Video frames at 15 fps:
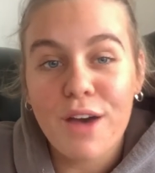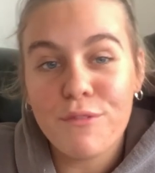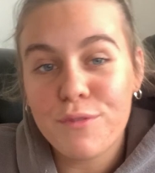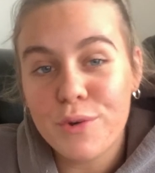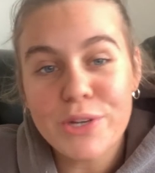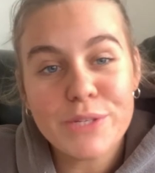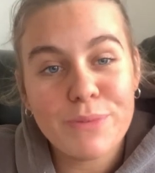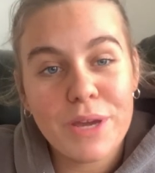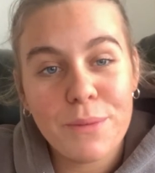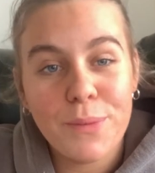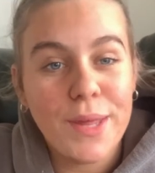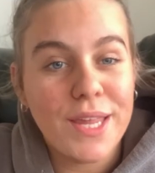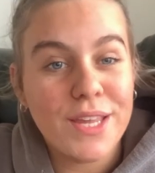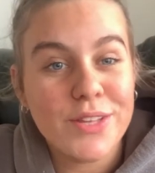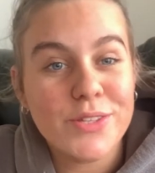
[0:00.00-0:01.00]
and voice my
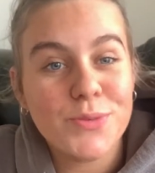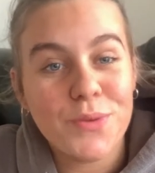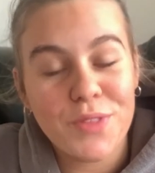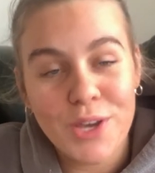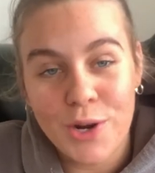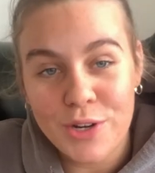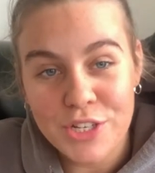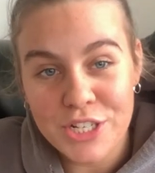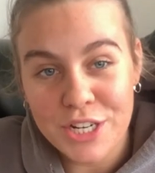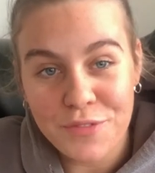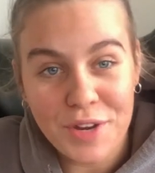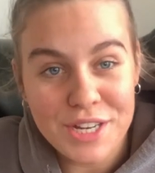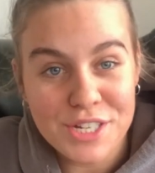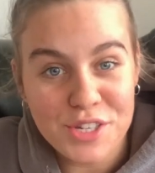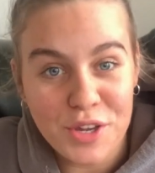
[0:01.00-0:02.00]
opinions for the older
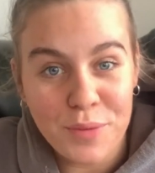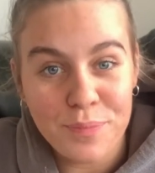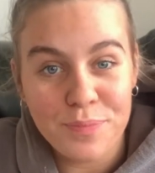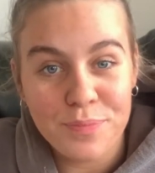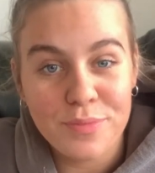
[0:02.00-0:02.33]
generation.